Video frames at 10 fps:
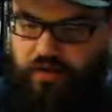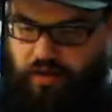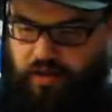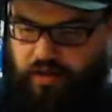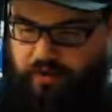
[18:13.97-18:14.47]

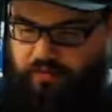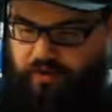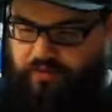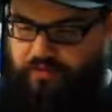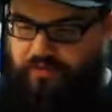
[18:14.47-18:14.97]
I will
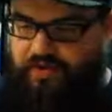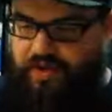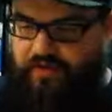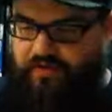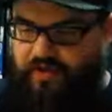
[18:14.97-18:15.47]
use
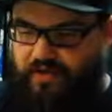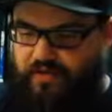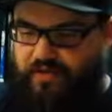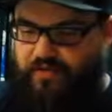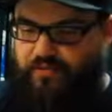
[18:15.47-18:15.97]
Dak
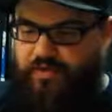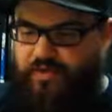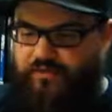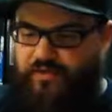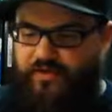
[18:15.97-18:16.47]
Faden's
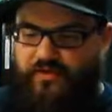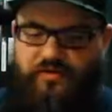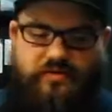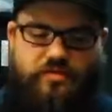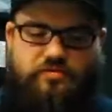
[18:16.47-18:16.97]
+1.
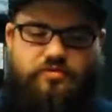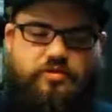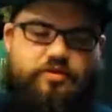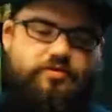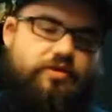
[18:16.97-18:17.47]
I'll
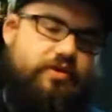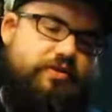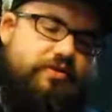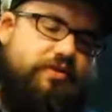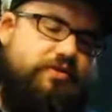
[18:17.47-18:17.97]
draw 2
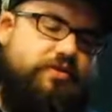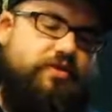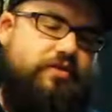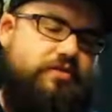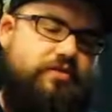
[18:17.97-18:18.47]
cards, then
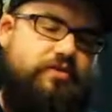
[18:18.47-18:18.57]
discard 2